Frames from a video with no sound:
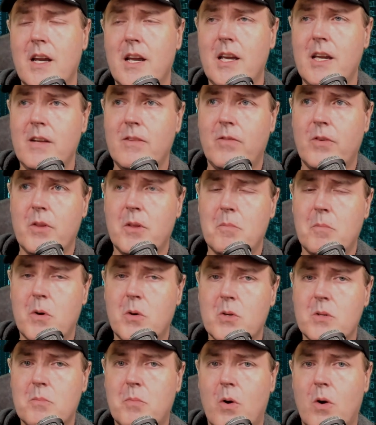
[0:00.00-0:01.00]
and for the
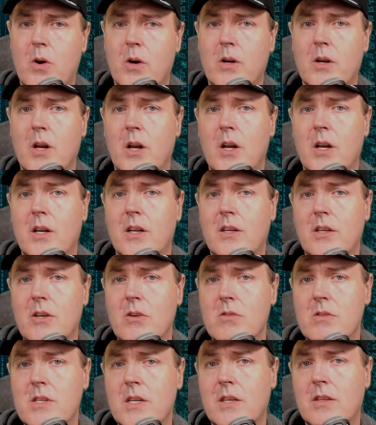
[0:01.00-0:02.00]
most part
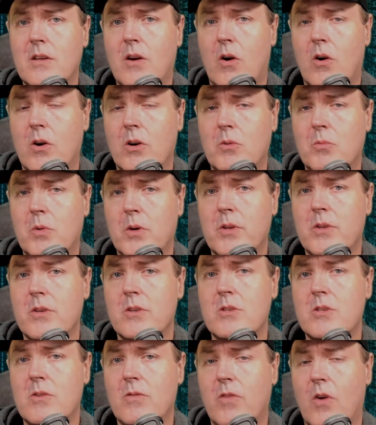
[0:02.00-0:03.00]
using the hardware
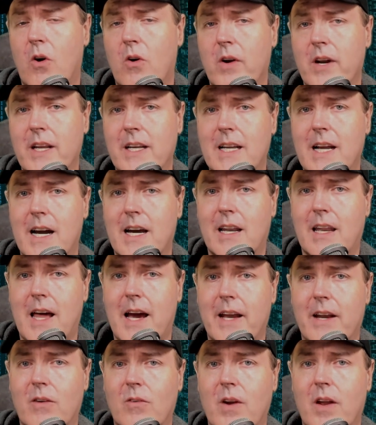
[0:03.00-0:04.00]
that you've already got
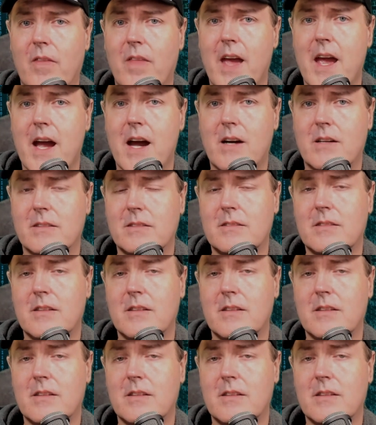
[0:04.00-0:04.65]
lying around the house.